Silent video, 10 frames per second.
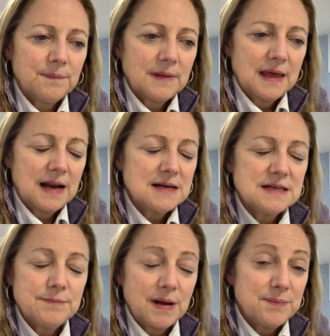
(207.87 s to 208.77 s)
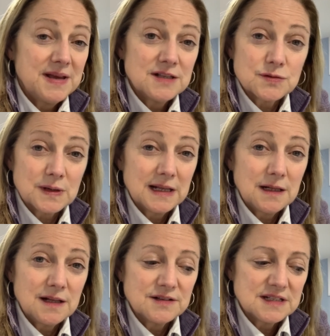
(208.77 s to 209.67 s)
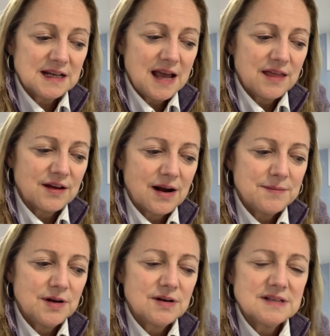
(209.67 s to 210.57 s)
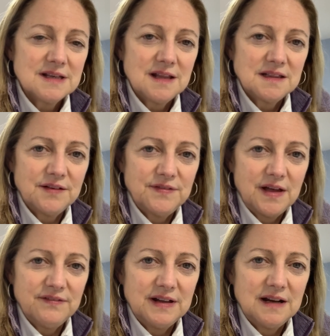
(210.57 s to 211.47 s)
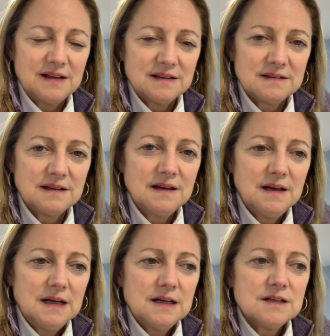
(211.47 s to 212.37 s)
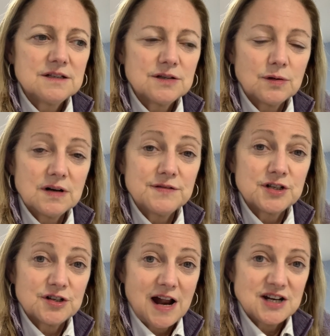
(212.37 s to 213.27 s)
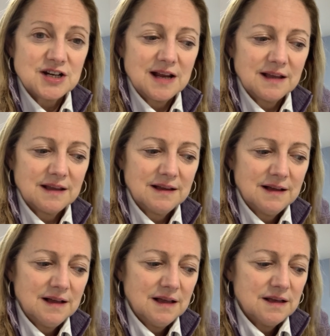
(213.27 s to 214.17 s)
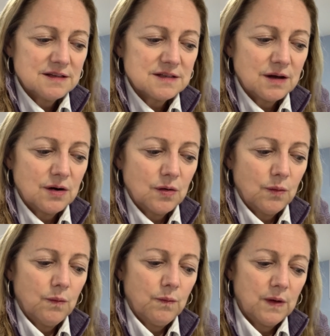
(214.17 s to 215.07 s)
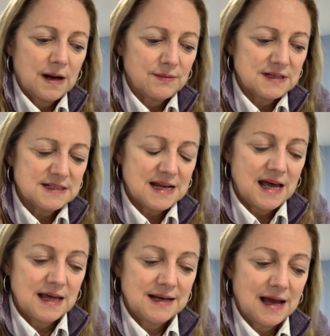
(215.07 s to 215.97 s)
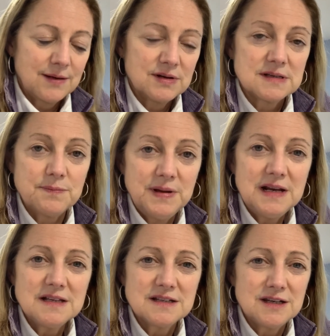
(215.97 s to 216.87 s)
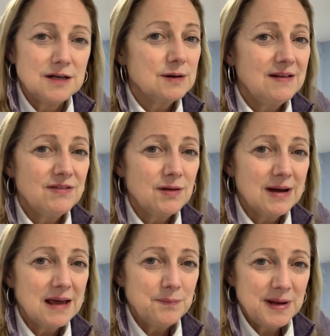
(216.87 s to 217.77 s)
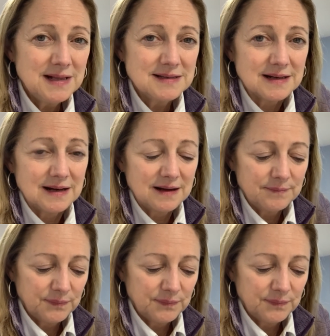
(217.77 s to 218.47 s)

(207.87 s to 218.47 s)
and I did my pins really close together, I'm noticing that the velvet is sort of stretching. So when I was done, I was a bit askew, even though I had pins in it,